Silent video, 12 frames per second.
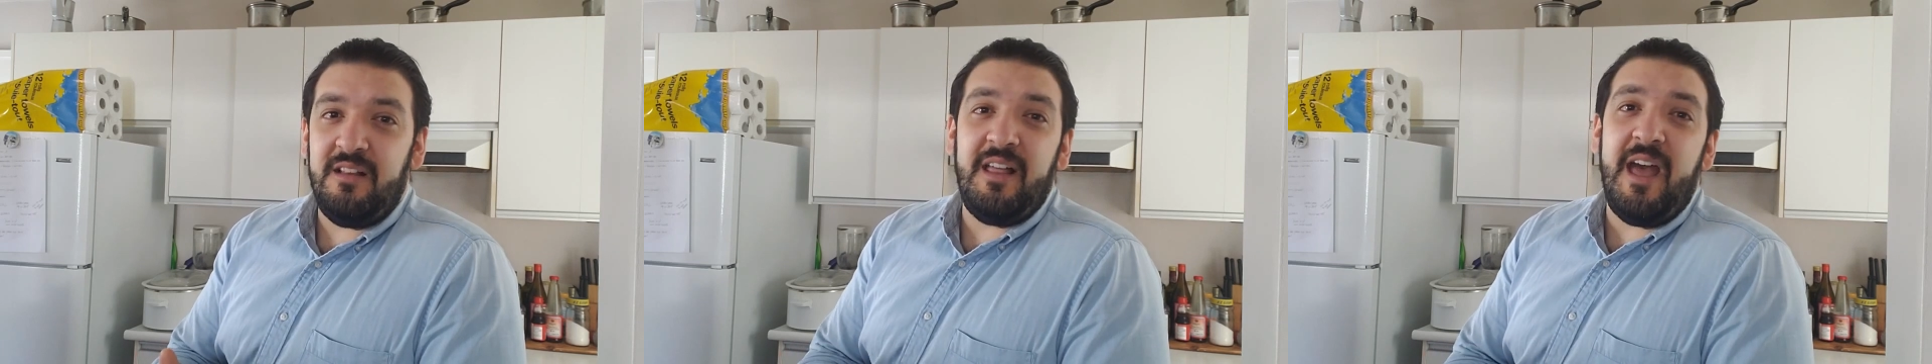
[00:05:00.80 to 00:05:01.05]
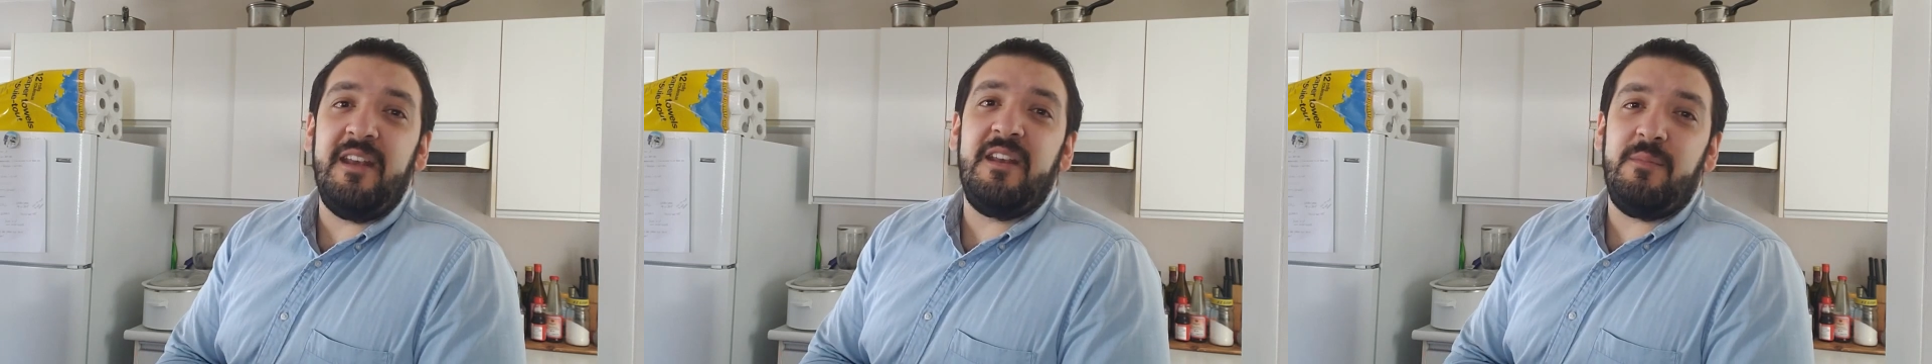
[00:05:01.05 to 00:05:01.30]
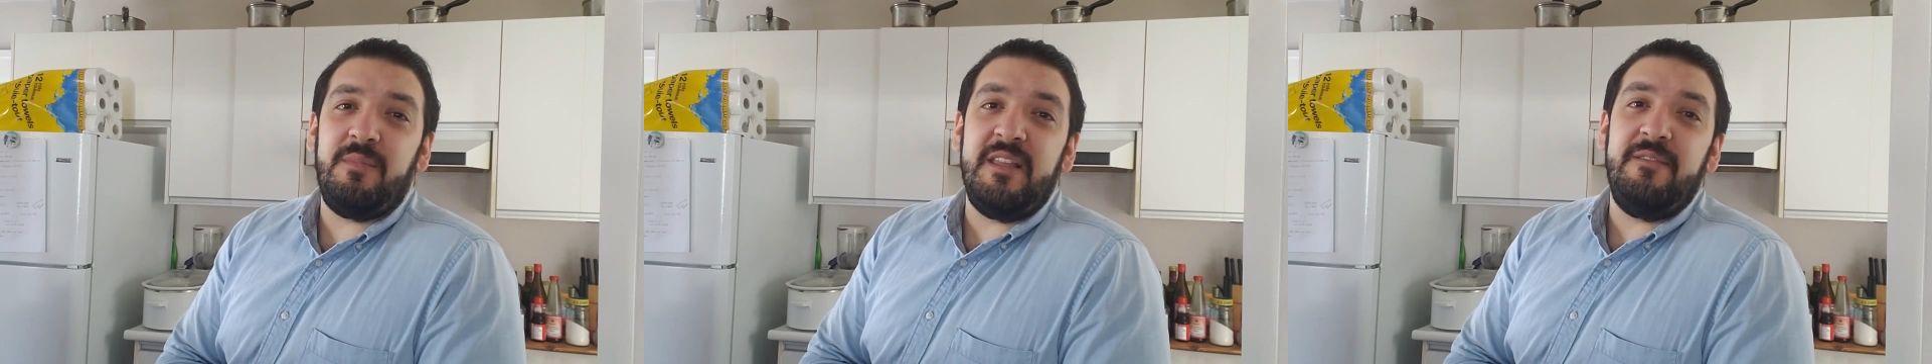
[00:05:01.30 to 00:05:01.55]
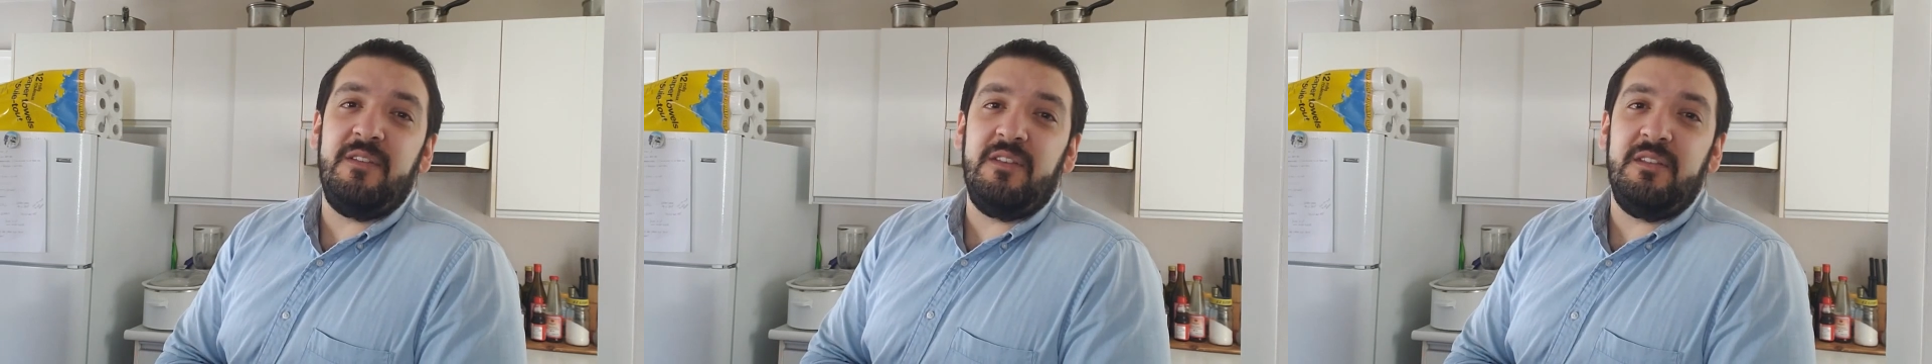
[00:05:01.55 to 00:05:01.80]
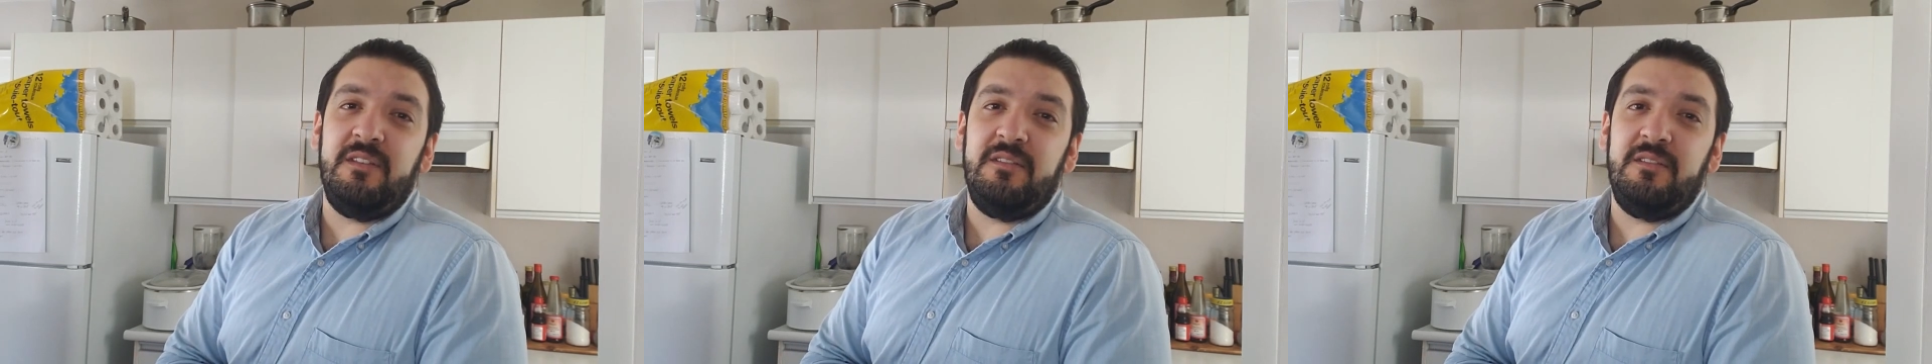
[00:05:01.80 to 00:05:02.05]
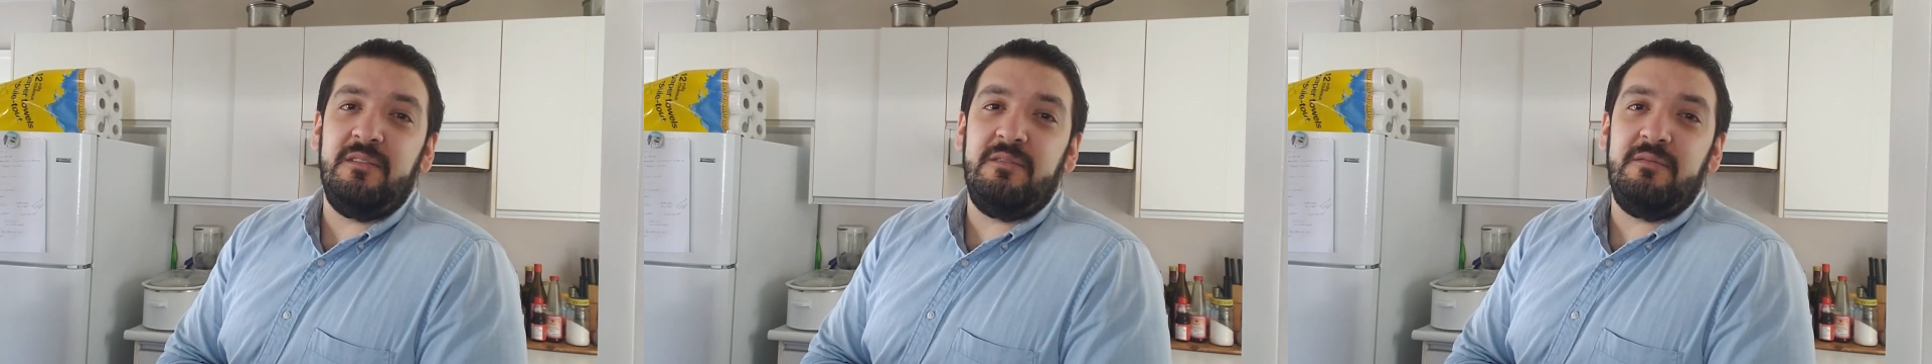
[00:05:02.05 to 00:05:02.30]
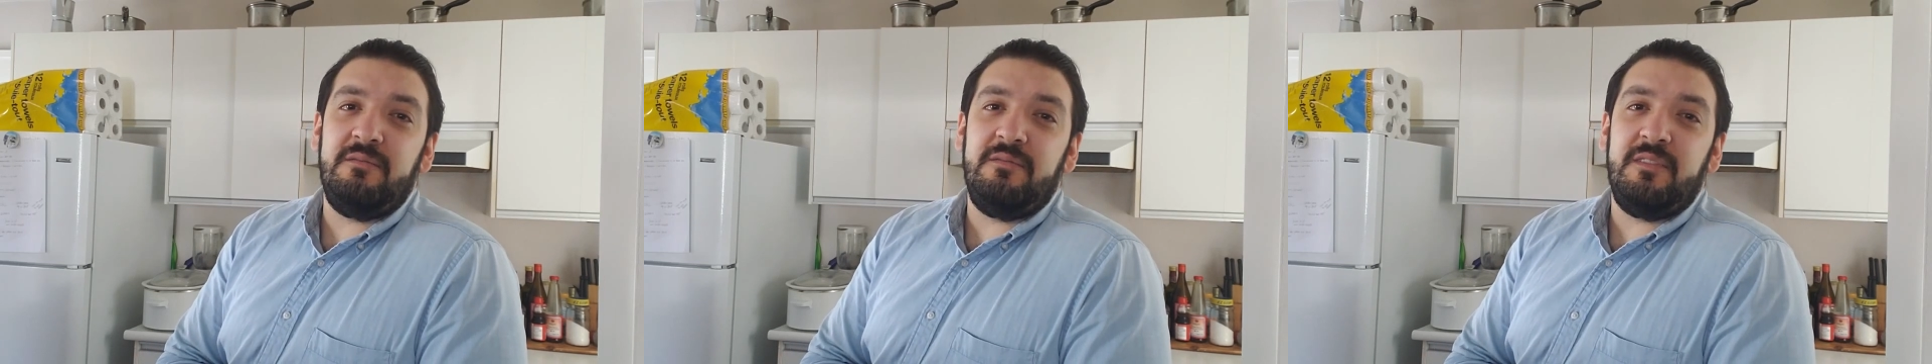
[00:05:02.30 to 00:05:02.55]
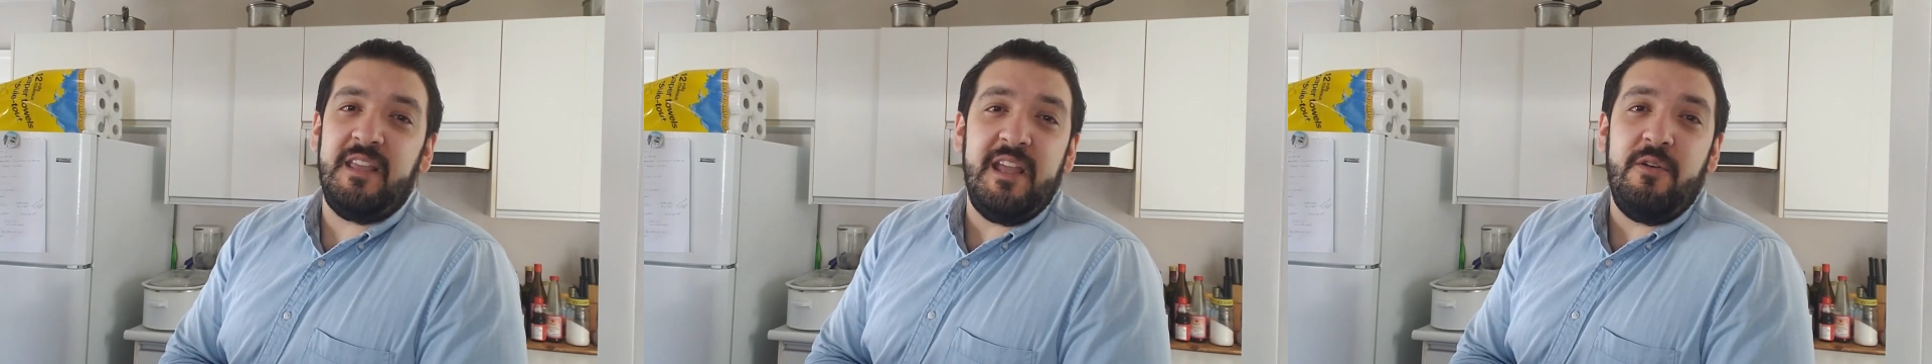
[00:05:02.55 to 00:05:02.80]
it'll end up leaving
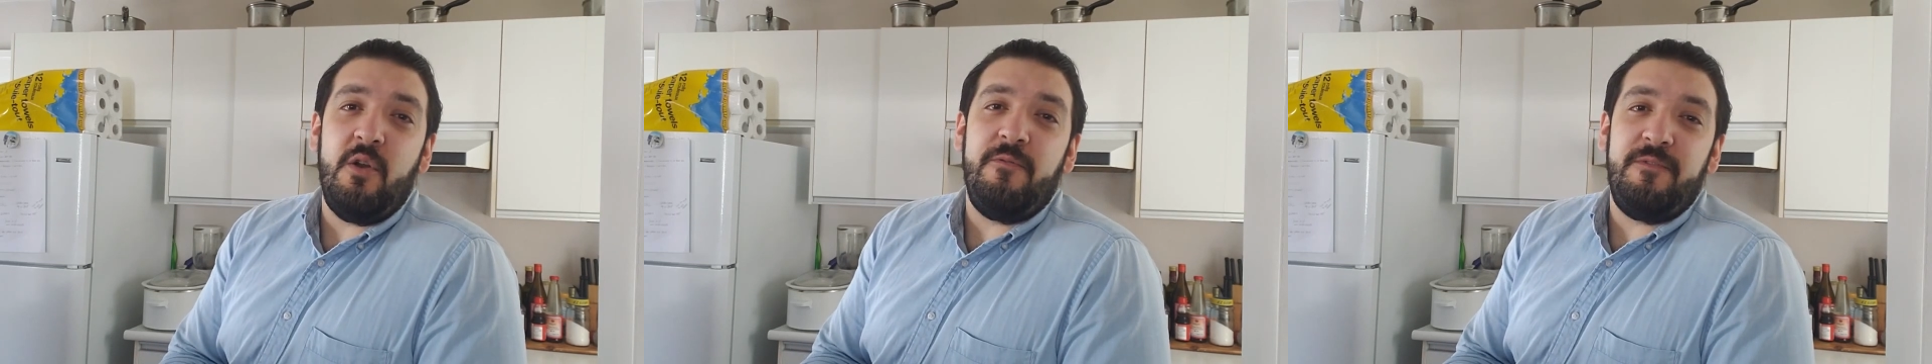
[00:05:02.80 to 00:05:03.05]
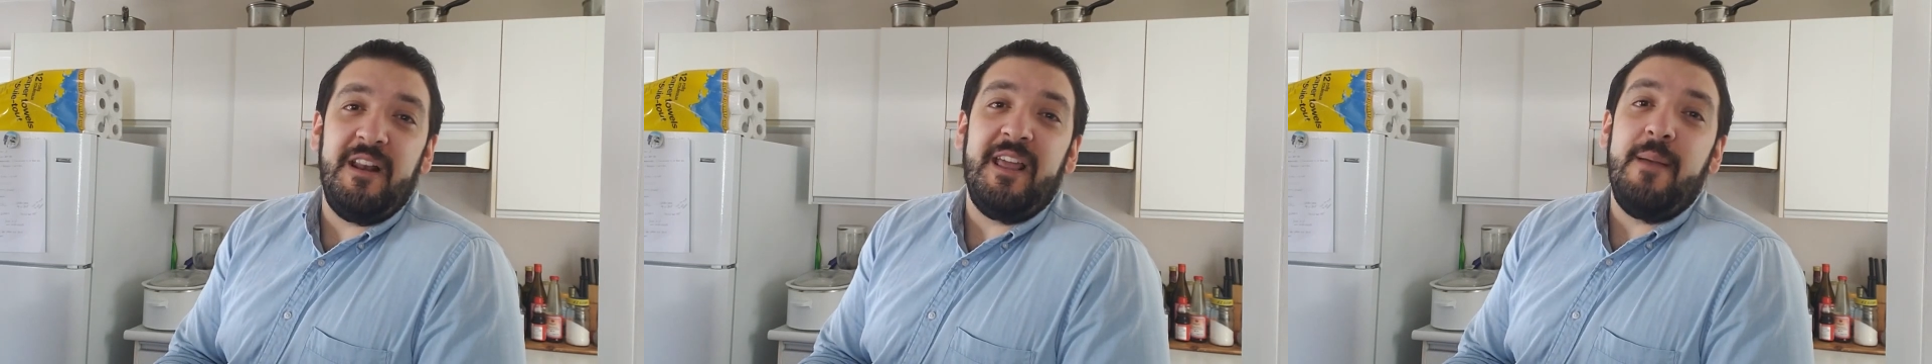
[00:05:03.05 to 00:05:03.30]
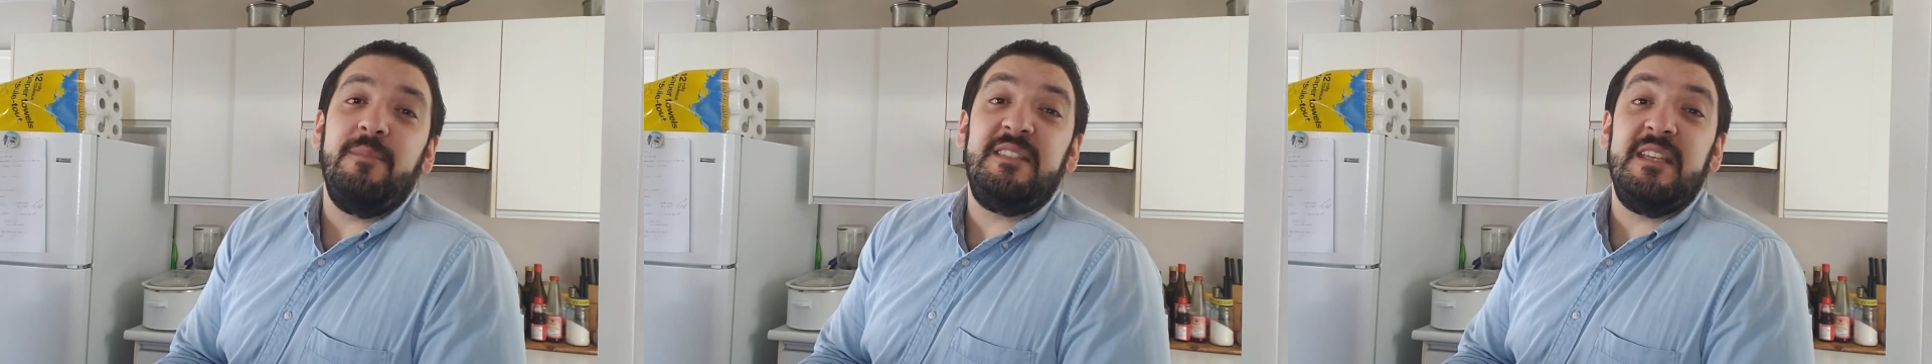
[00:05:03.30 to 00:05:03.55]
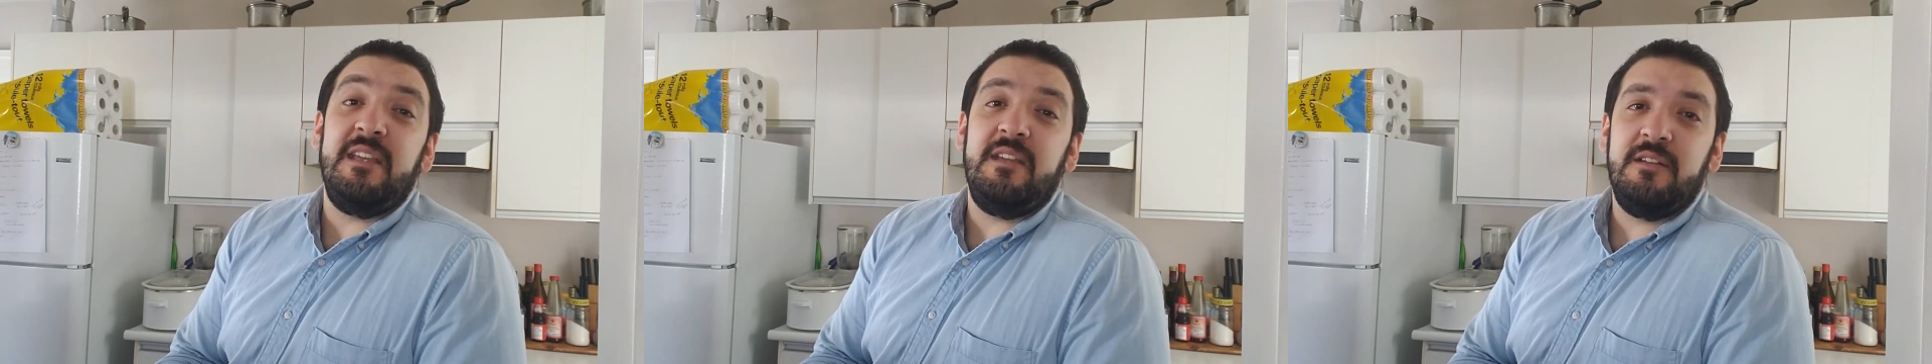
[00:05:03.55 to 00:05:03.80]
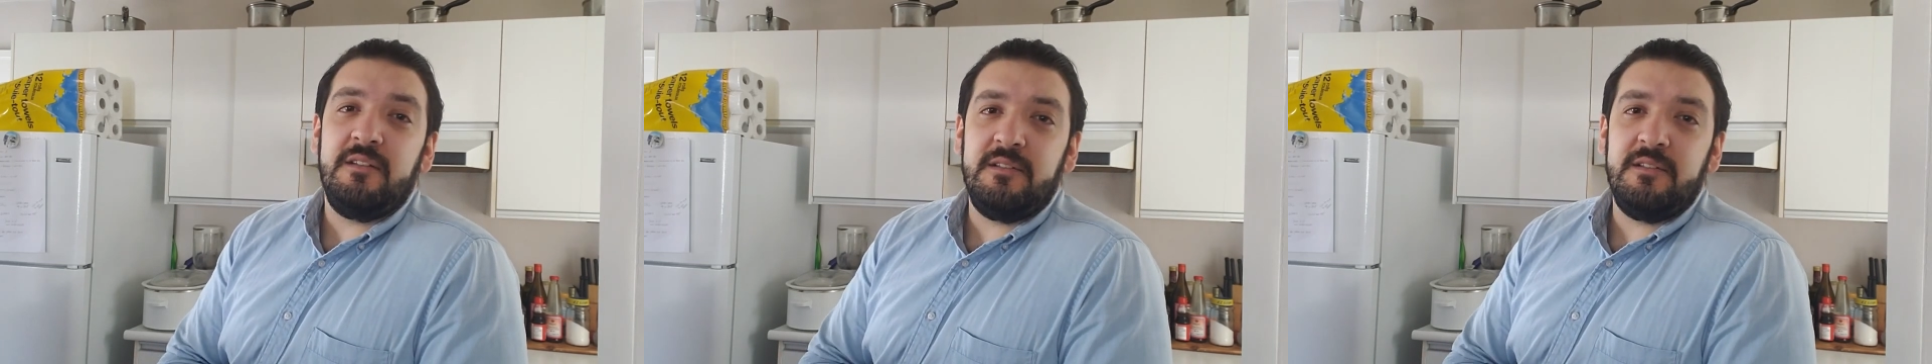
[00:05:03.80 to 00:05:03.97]
the hero feeling empty.